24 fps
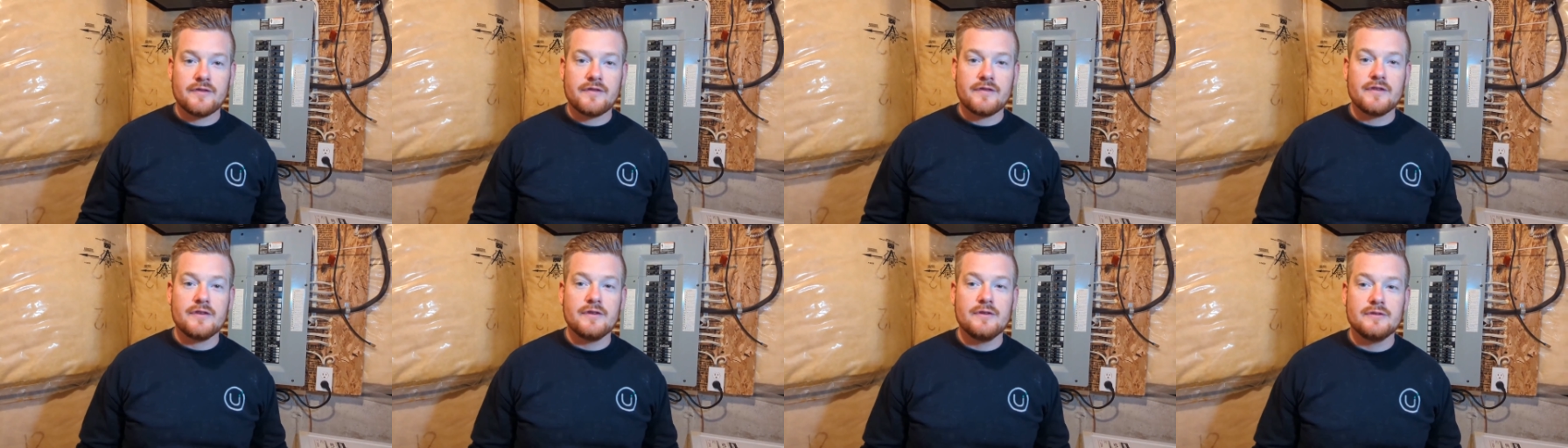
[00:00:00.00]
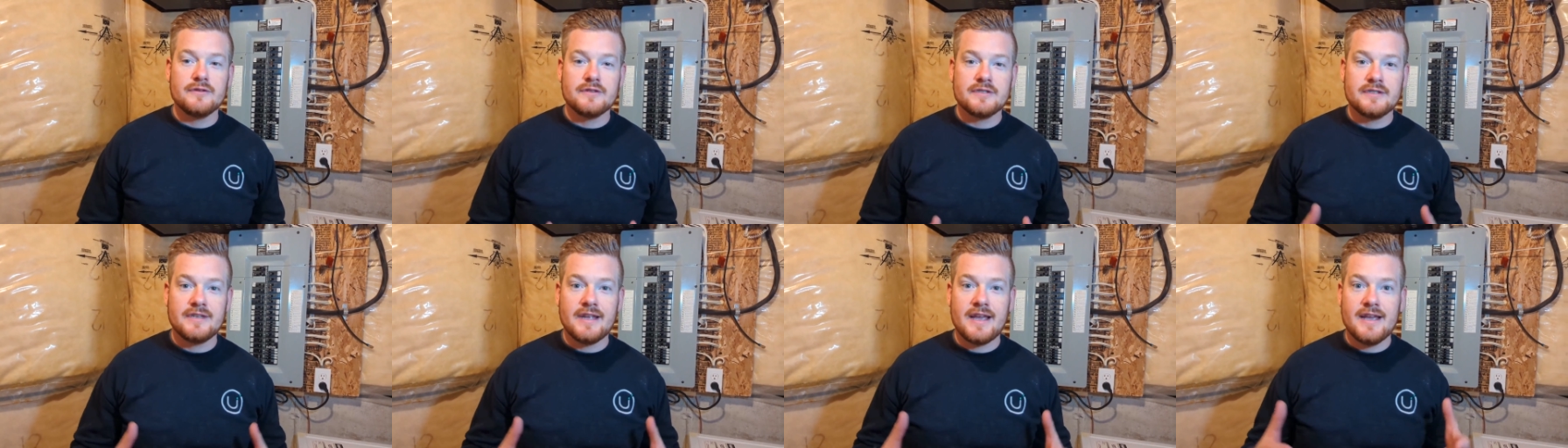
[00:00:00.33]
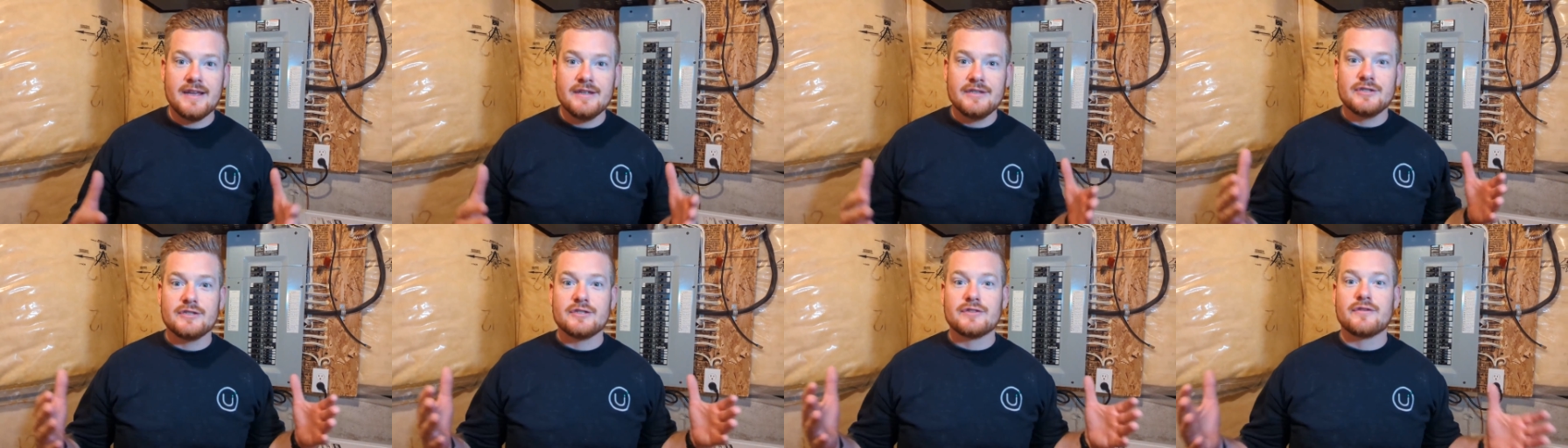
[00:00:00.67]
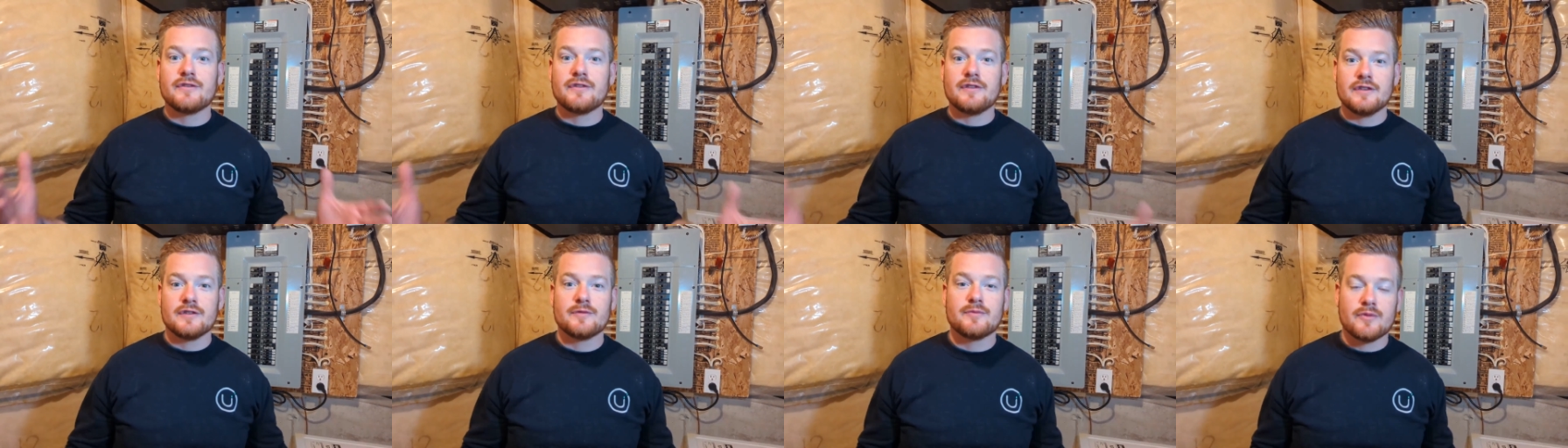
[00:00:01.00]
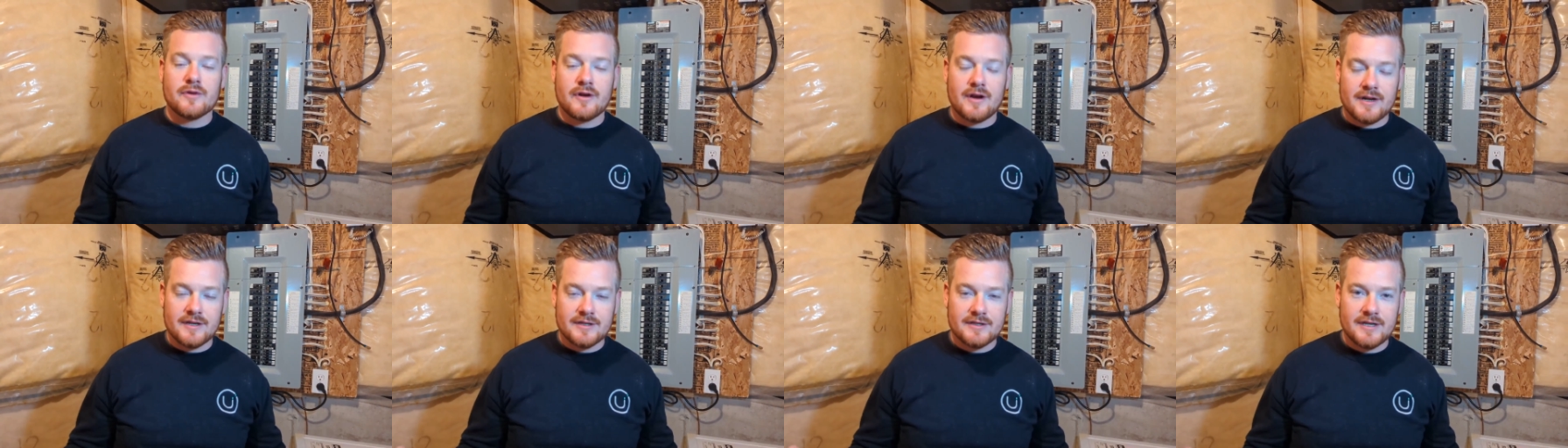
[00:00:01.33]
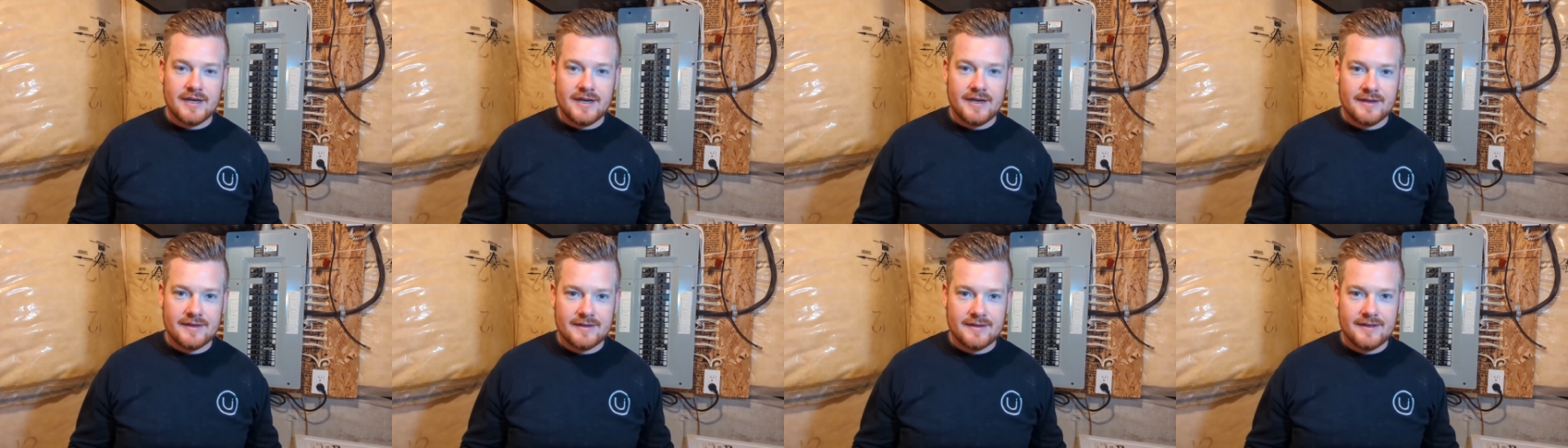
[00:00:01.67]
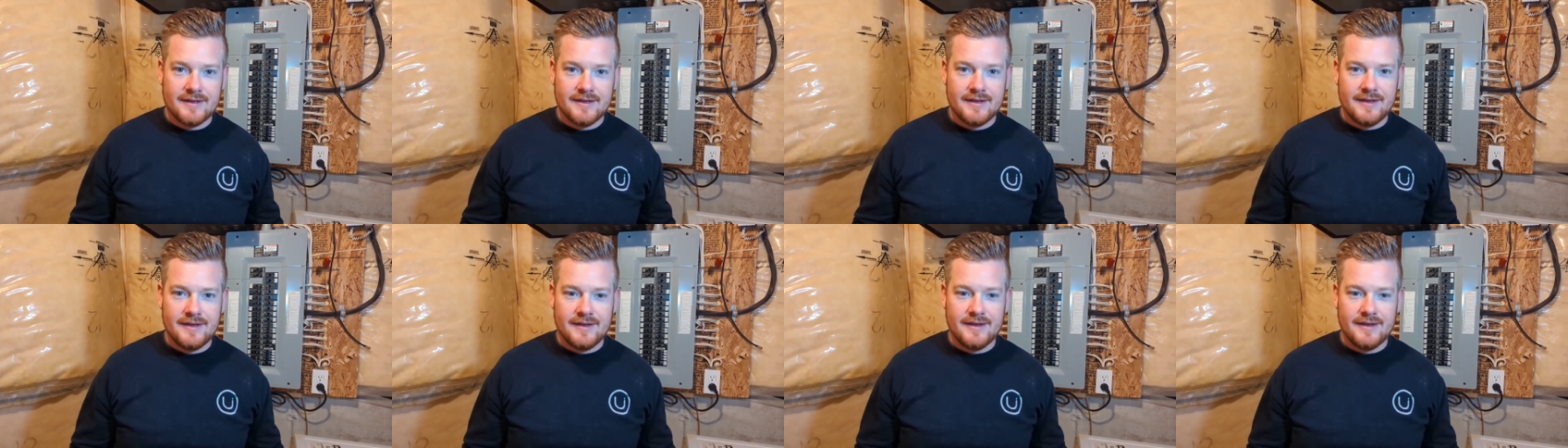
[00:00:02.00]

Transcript: a few stages for this project